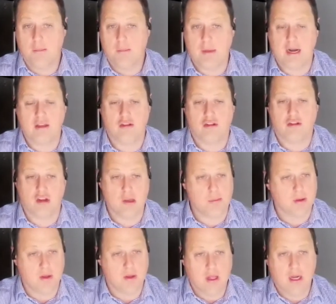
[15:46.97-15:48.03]
Money's
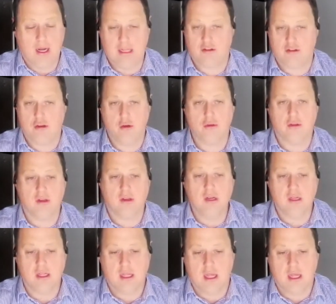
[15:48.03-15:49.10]
cheap, let's use
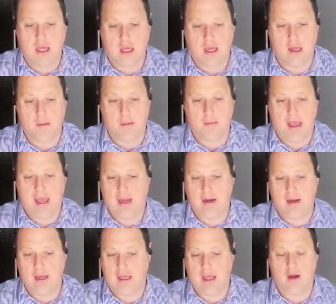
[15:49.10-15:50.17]
it.
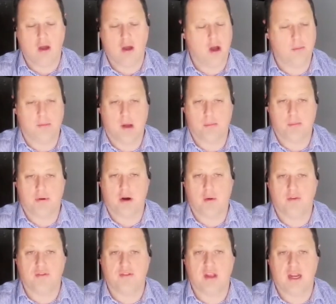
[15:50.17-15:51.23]
And again, I'm pro
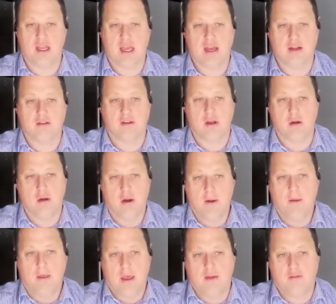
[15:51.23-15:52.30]
offset account, so
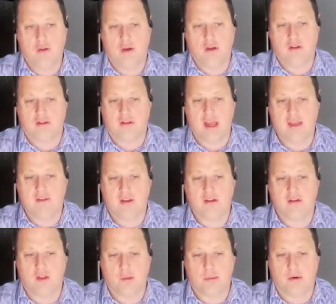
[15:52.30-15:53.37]
if you can save
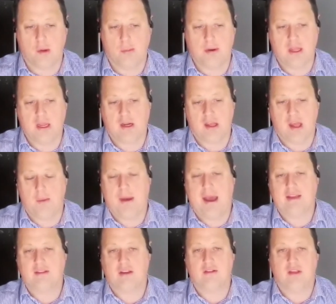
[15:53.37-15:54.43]
into the property and keep
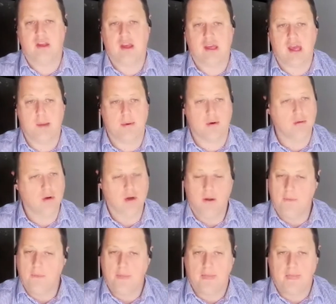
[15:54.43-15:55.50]
access to your capital,
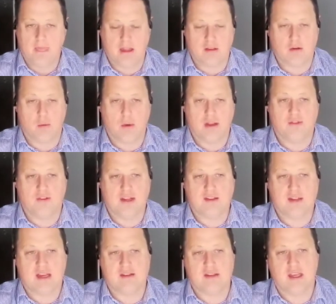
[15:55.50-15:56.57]
that's always
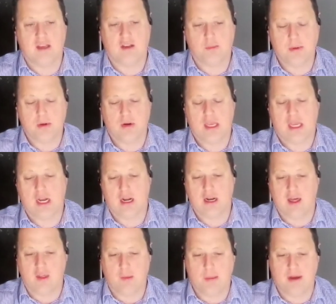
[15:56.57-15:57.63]
fantastic. It's building in
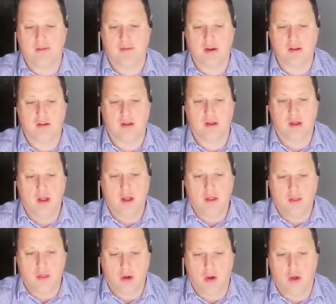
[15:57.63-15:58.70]
another buffer into
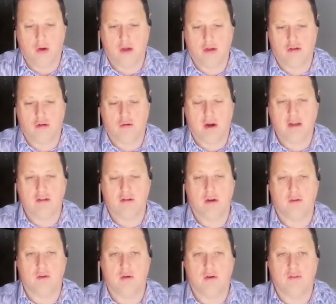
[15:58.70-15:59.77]
the longer duration of your